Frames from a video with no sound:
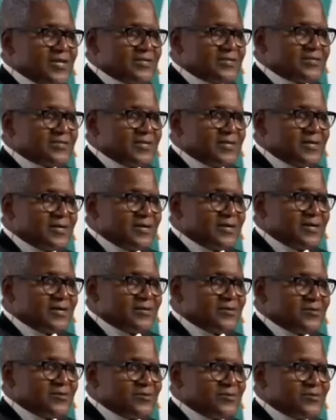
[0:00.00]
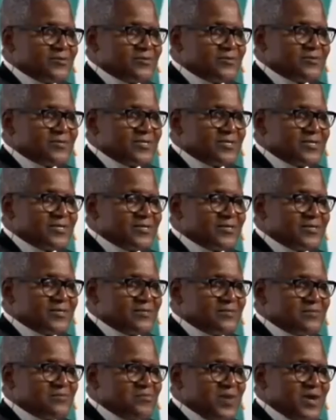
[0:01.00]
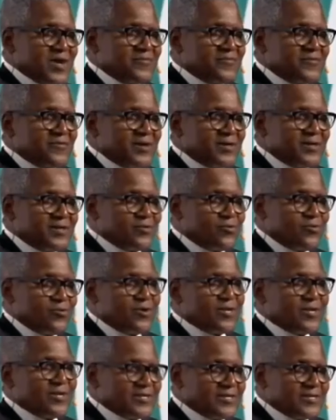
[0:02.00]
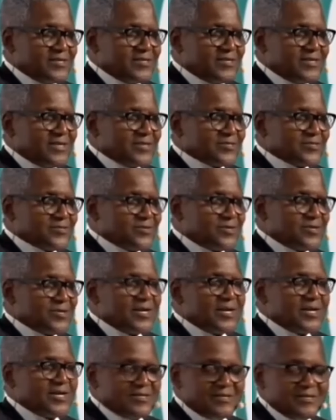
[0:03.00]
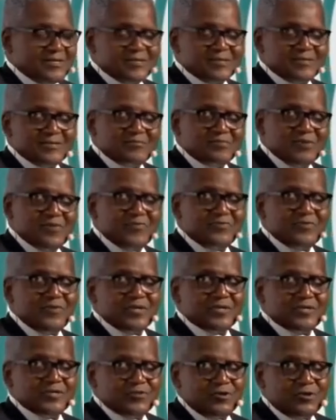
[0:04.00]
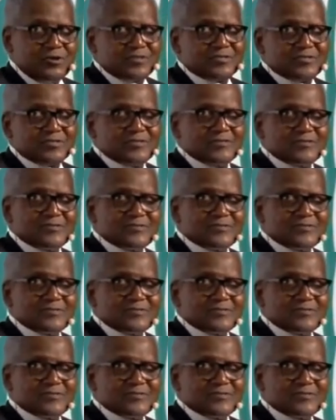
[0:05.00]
The mafia in oil, they are stronger than mafia in drugs.